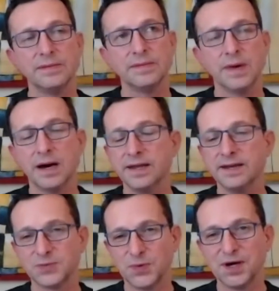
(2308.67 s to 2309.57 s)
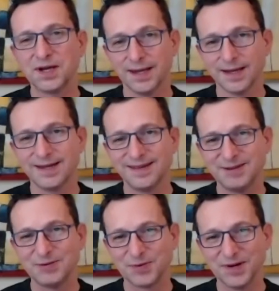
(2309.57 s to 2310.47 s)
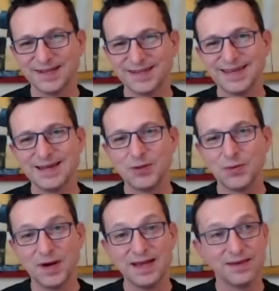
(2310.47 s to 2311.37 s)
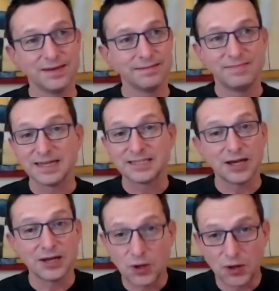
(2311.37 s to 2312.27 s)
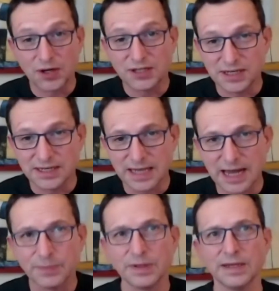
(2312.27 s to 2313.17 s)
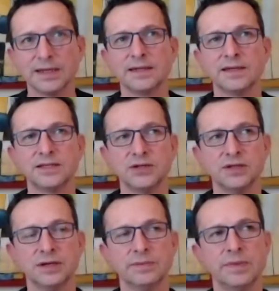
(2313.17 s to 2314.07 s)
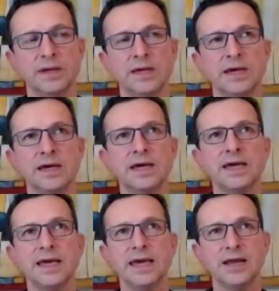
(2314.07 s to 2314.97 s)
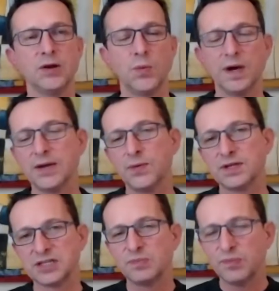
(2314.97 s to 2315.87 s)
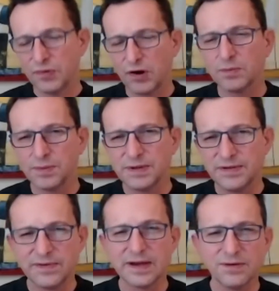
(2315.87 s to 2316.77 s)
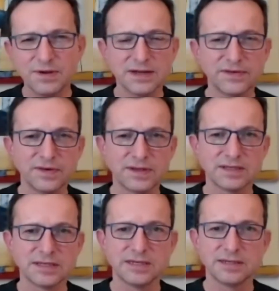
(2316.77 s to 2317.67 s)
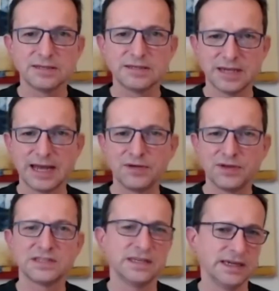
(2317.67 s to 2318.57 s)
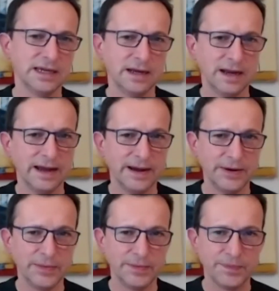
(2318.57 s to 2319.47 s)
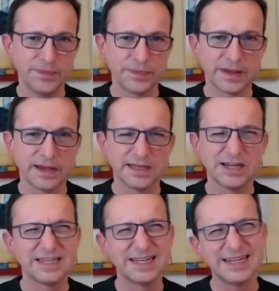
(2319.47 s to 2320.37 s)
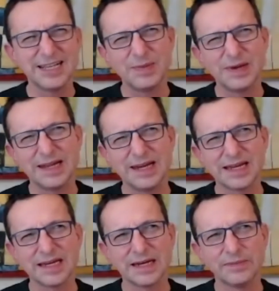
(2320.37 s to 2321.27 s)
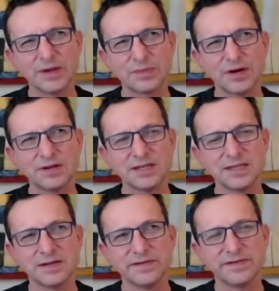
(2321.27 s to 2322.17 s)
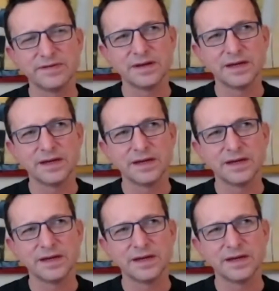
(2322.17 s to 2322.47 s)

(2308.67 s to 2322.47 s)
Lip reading: mind is working, right? The way that their psychology is happening to them in a way which is probably very different to how they're seeing it now. So it's a little bit like the process of